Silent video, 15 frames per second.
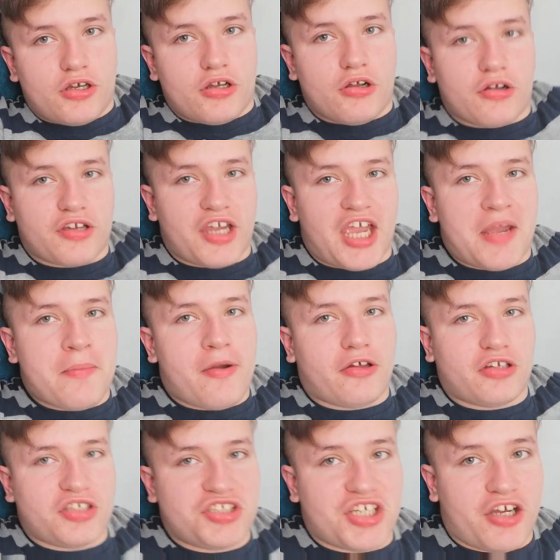Okay, I'm out
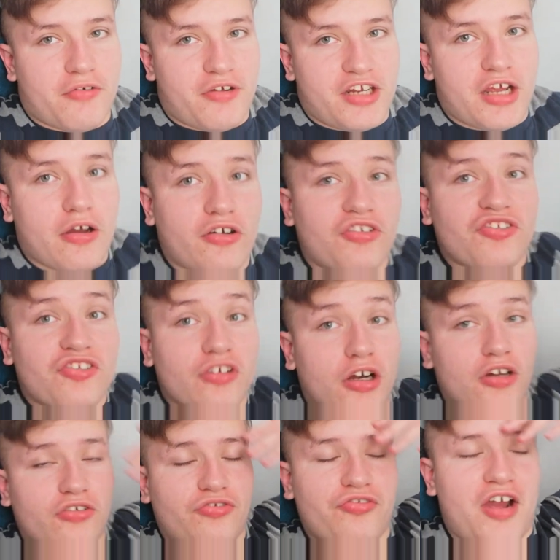the shower now. I just
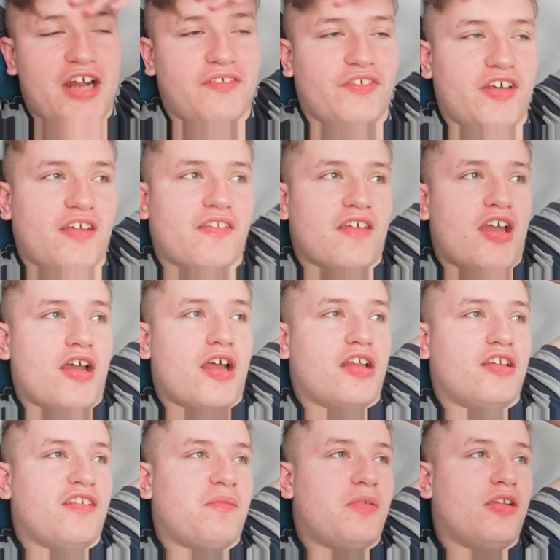got drying things out,
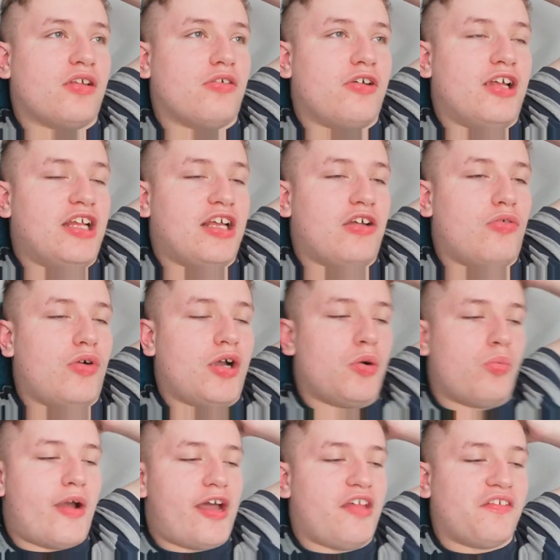and it's been like like quite
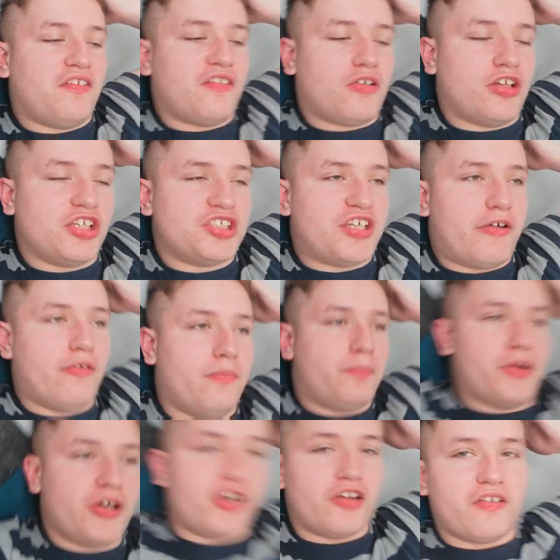a while since I got a shower.
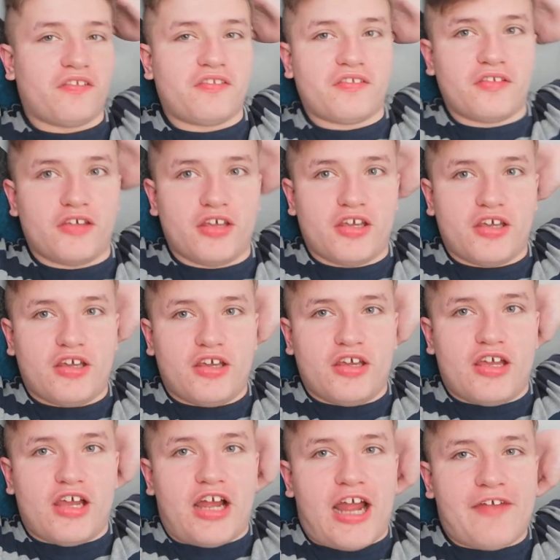But
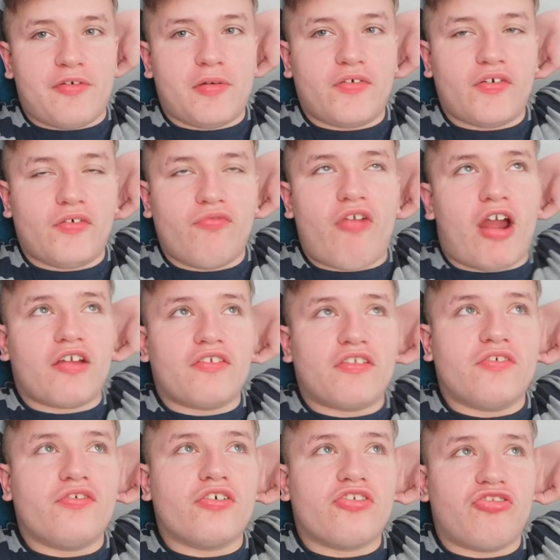I have a bit of a rant
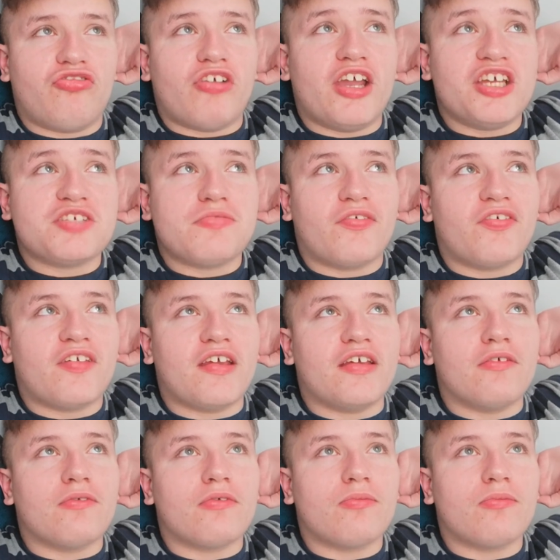and frustration with like